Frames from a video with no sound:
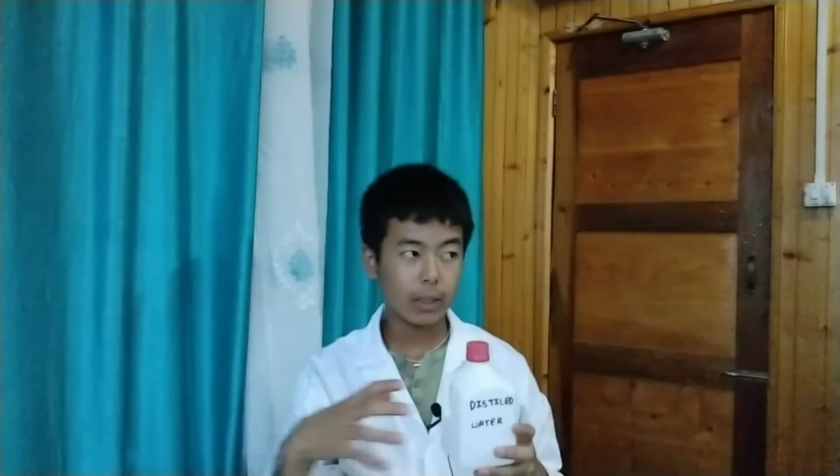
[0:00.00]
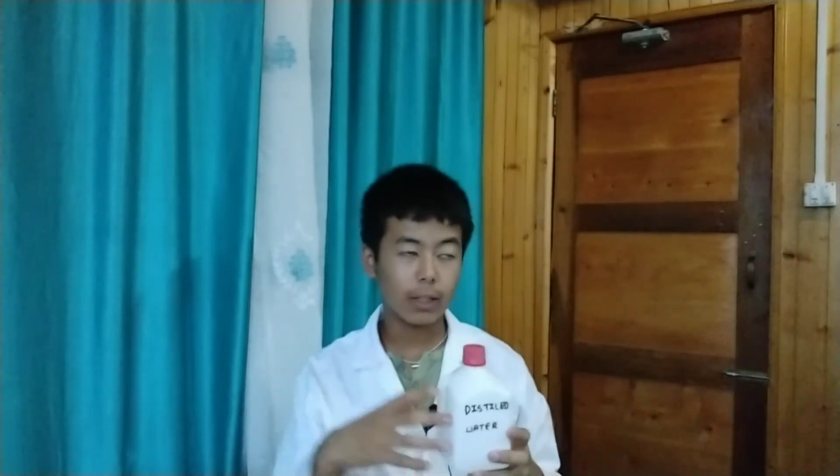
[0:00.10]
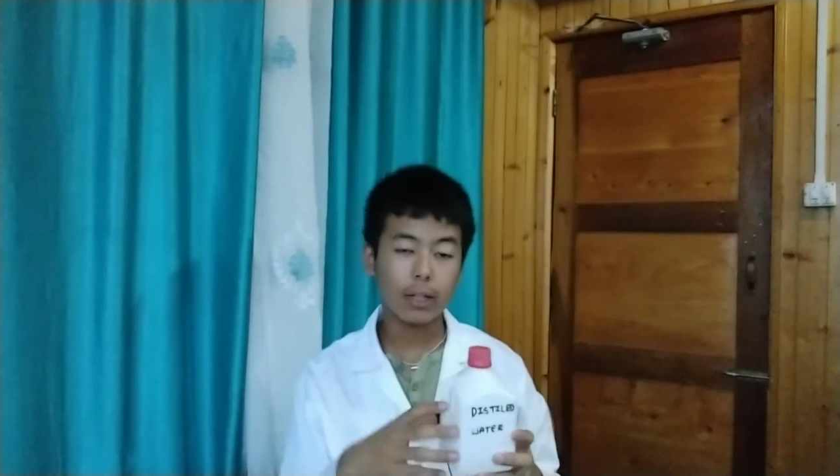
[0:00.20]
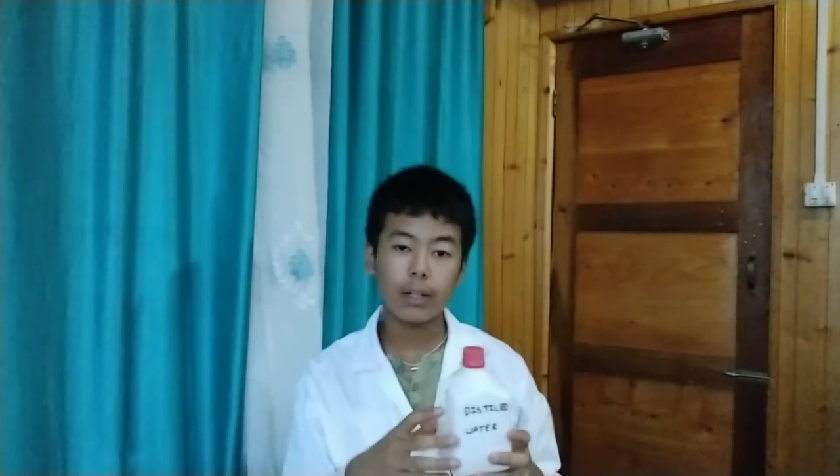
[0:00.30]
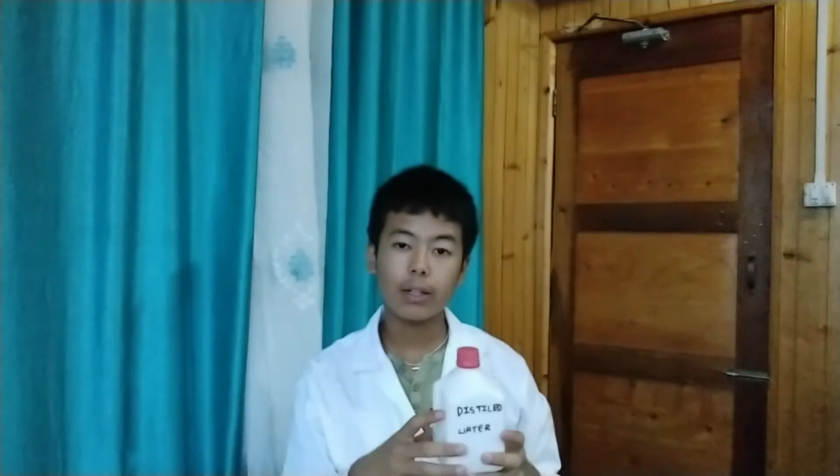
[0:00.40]

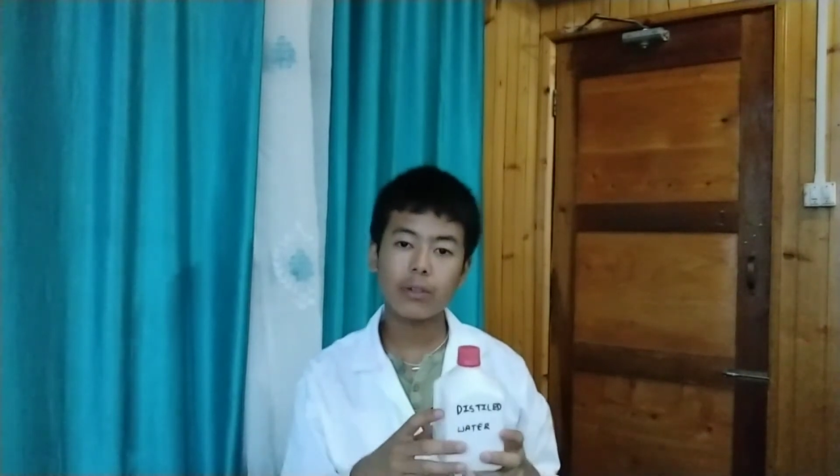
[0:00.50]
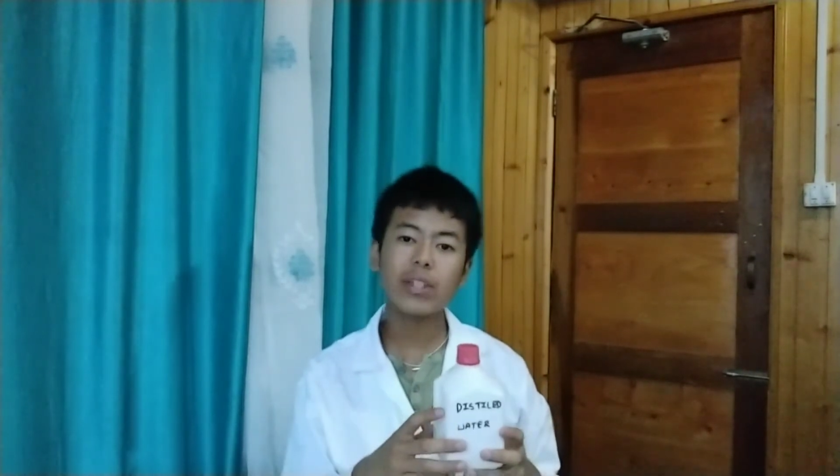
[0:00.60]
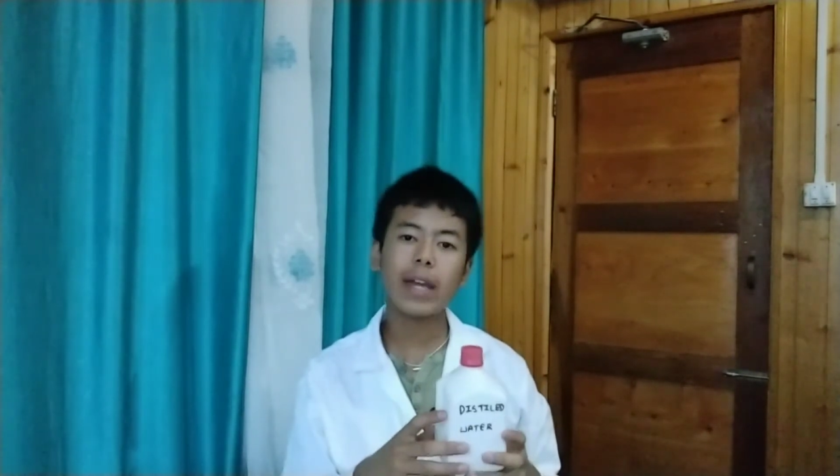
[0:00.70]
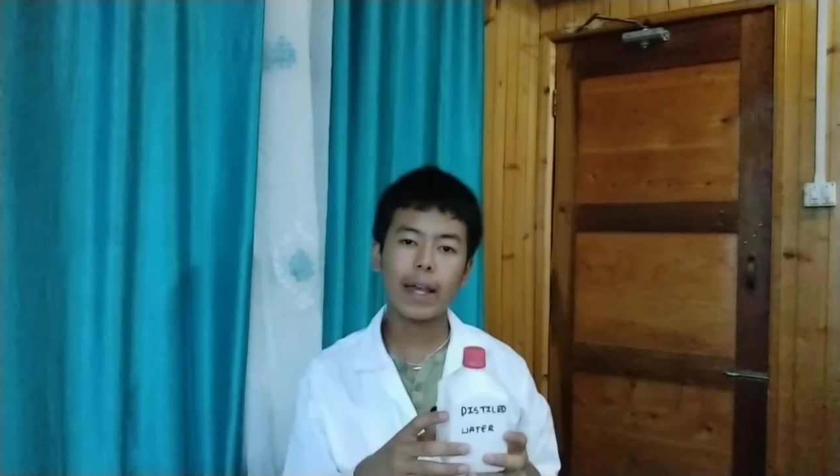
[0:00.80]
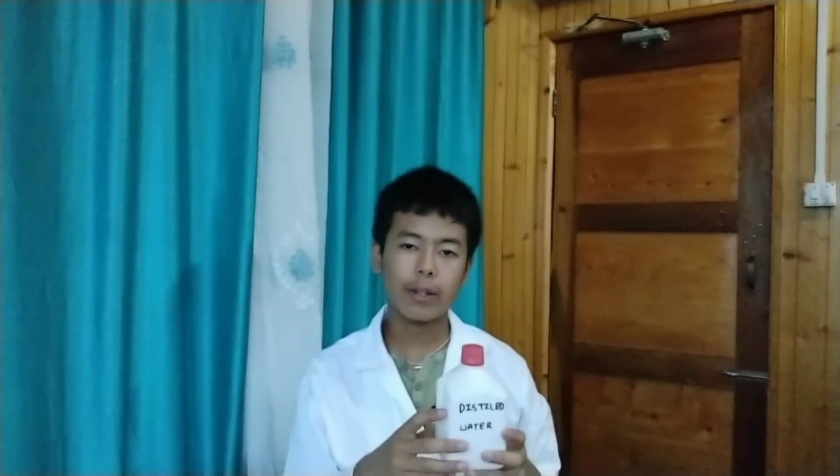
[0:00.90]

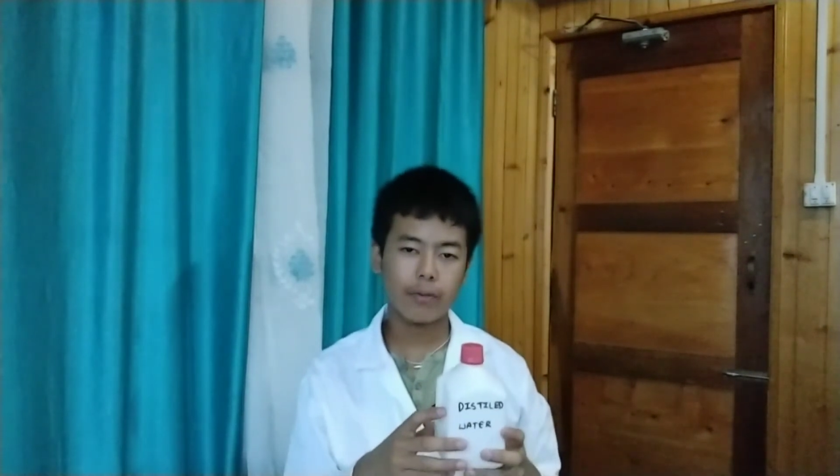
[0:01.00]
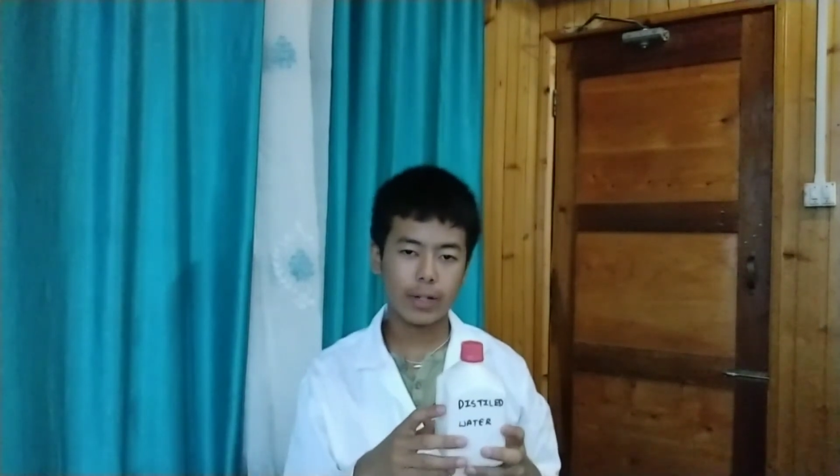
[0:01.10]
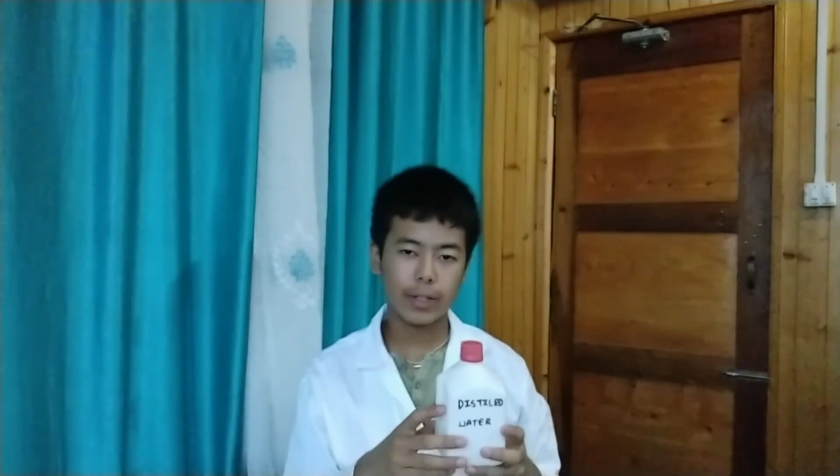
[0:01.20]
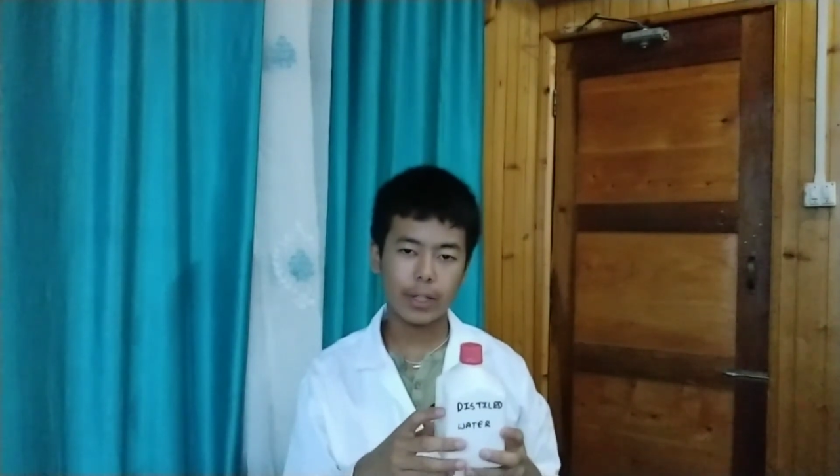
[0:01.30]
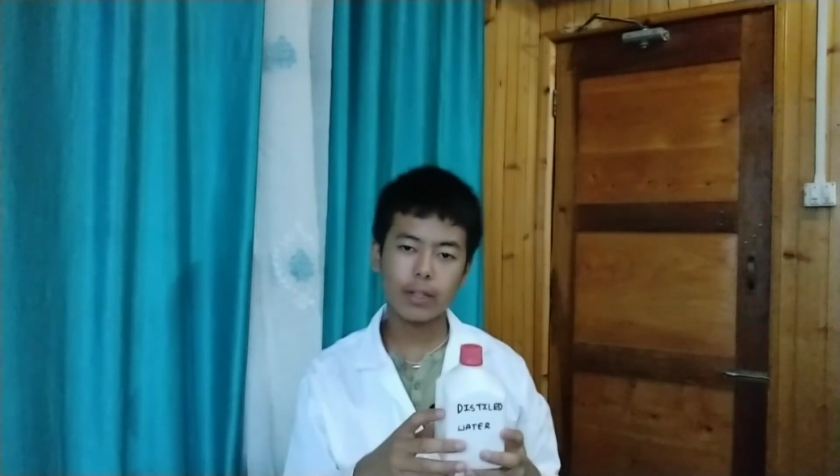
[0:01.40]

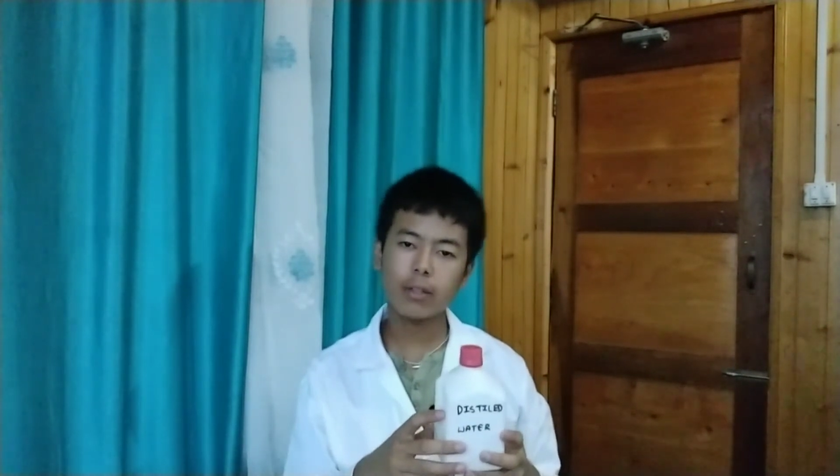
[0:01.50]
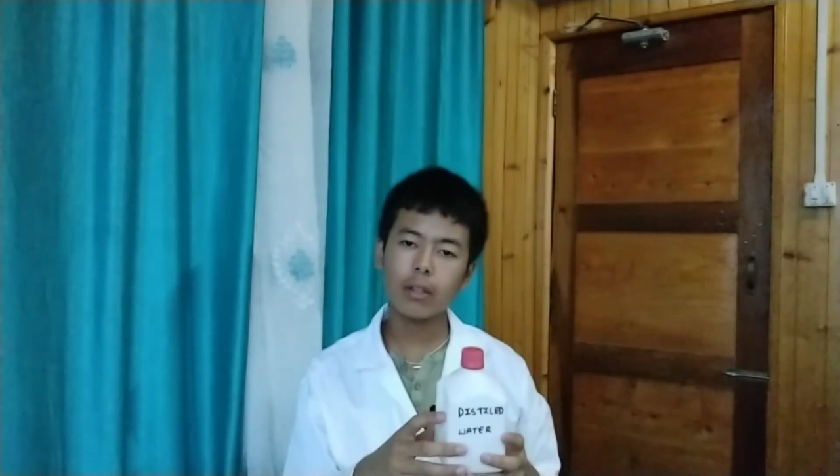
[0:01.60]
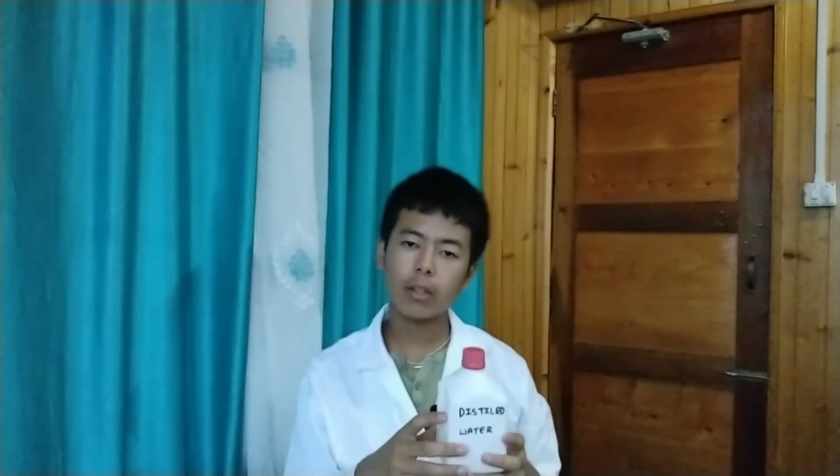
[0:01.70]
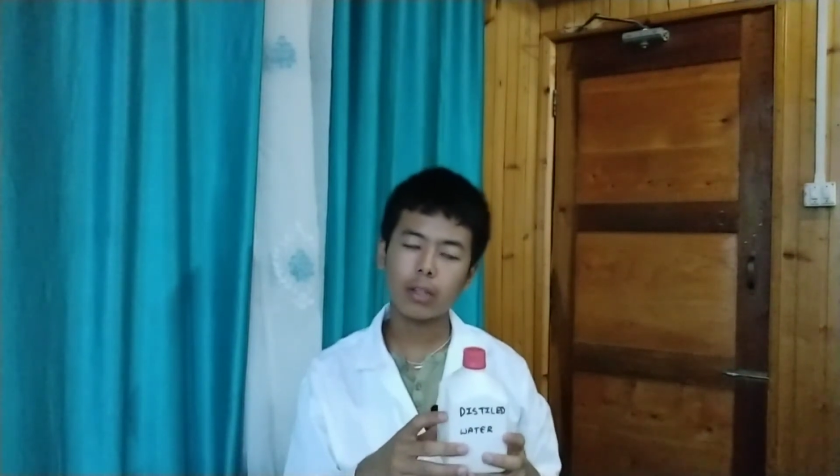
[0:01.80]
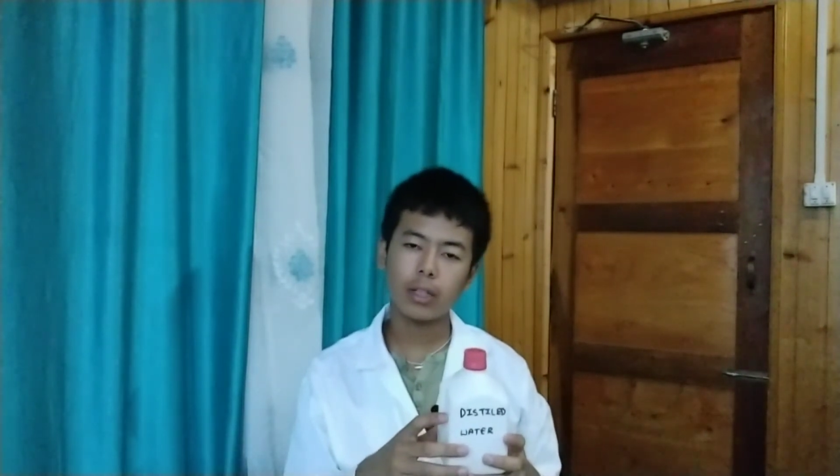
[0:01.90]
rehydrating
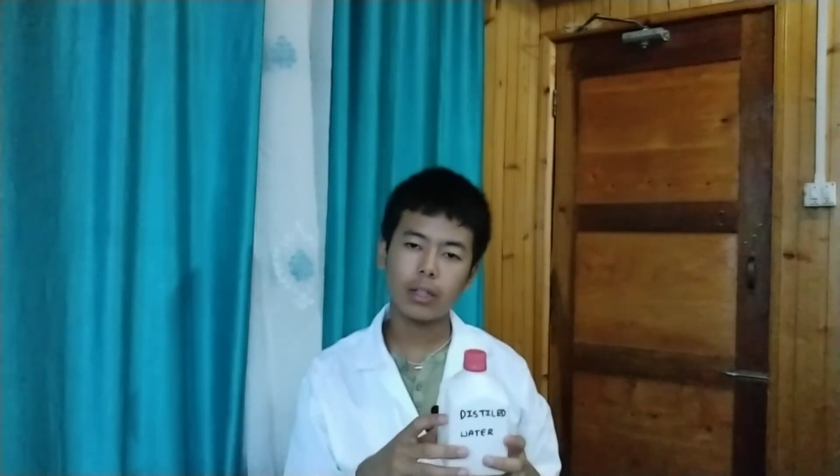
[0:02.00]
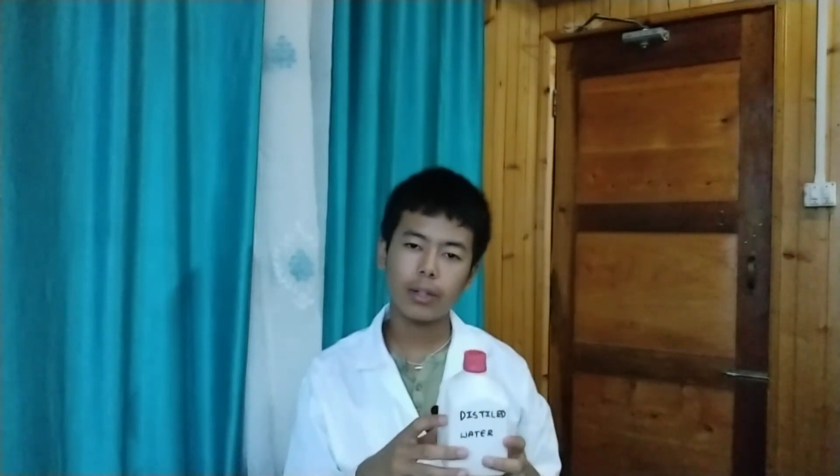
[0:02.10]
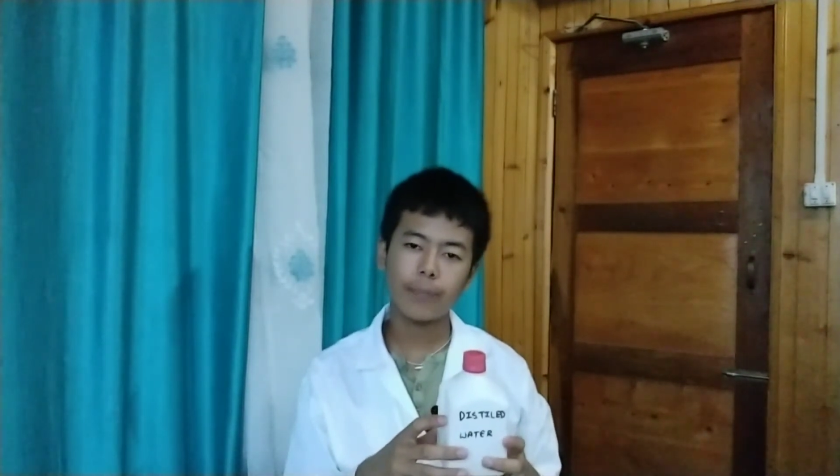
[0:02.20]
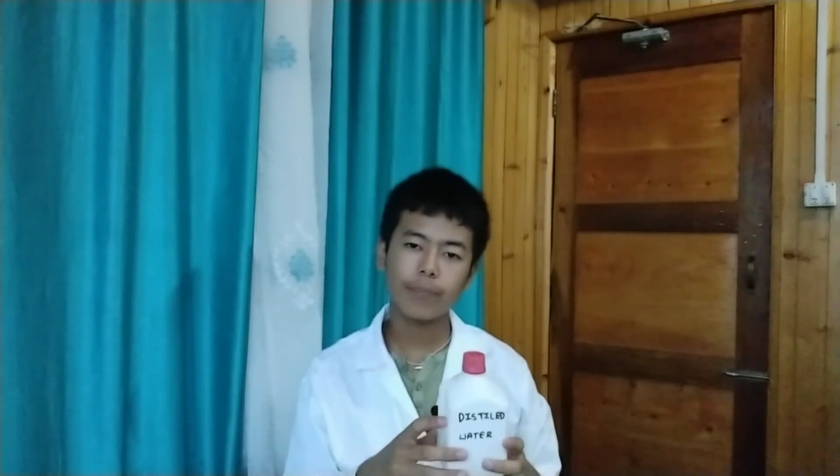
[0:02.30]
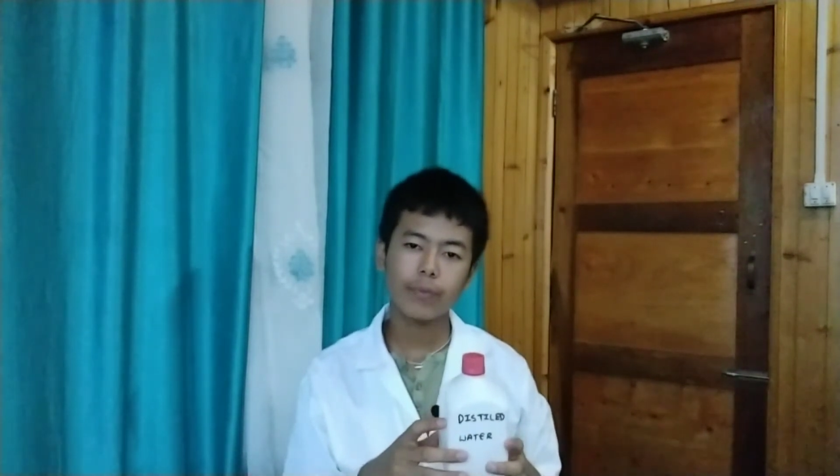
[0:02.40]
the